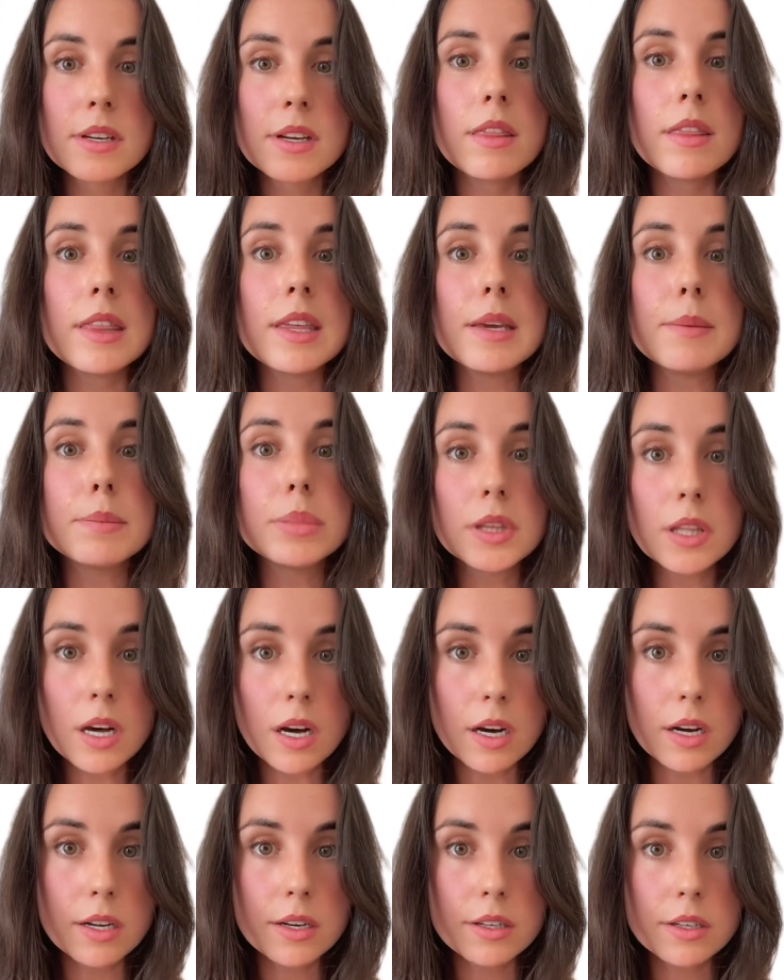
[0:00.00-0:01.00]
the
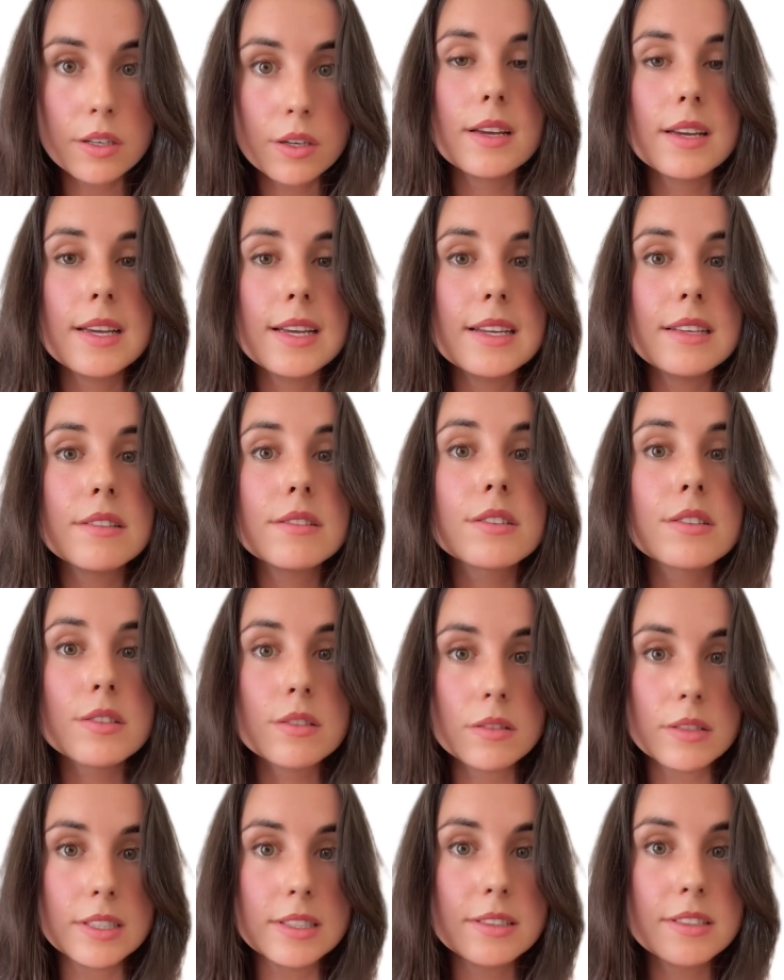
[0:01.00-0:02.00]
blood
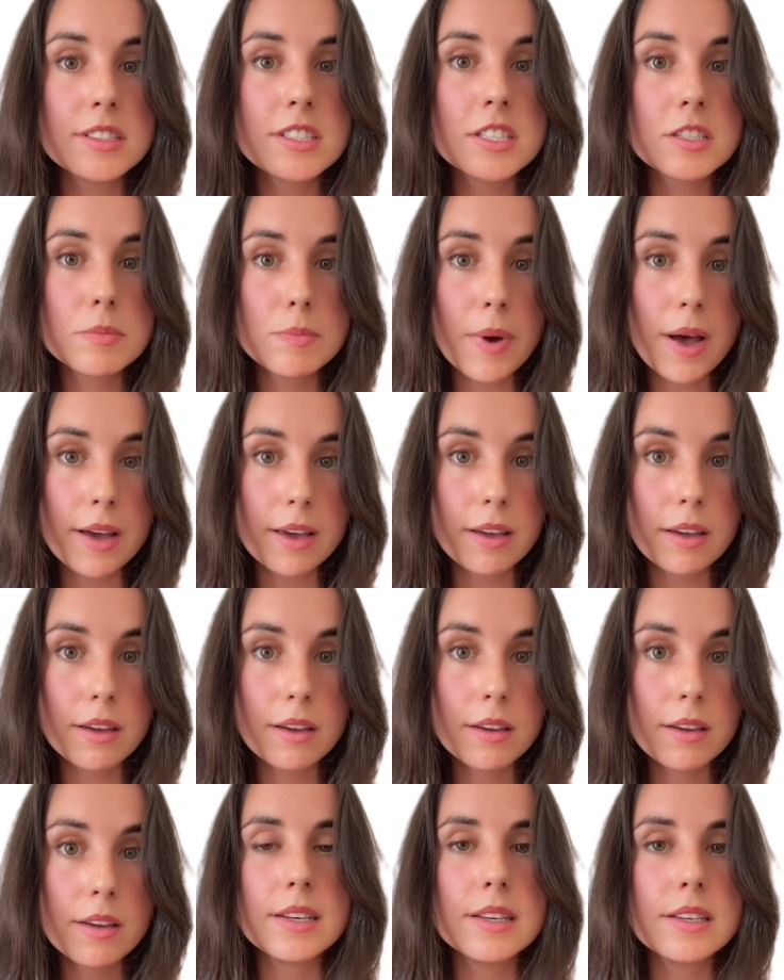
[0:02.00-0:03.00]
insulin spike
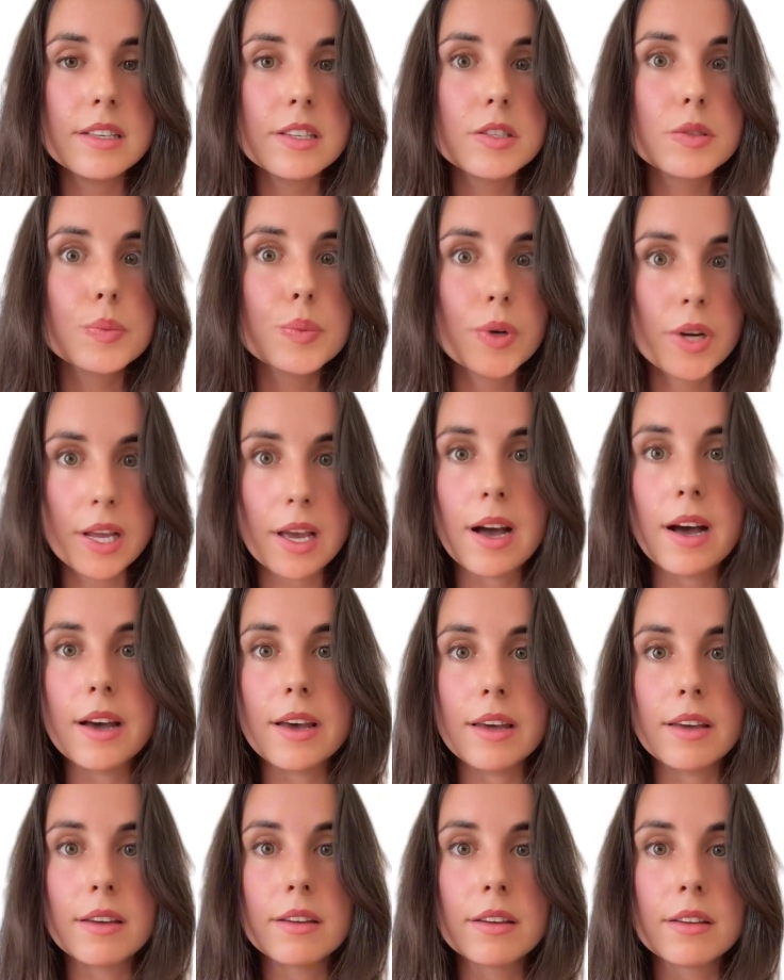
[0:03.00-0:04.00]
is pretty
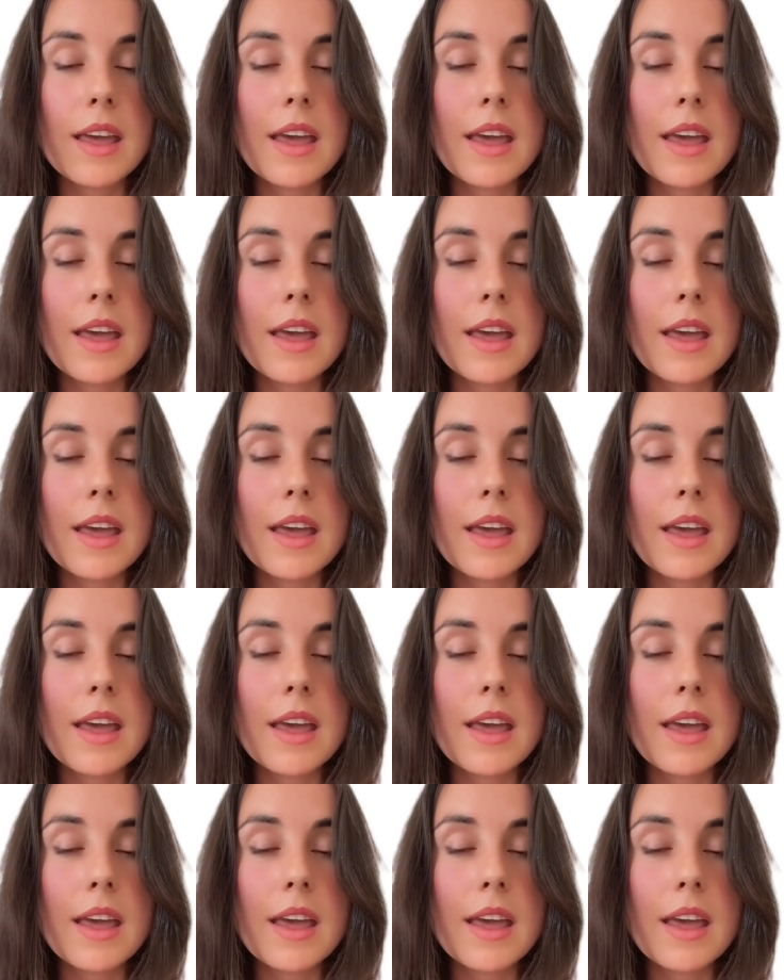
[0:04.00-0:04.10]
high.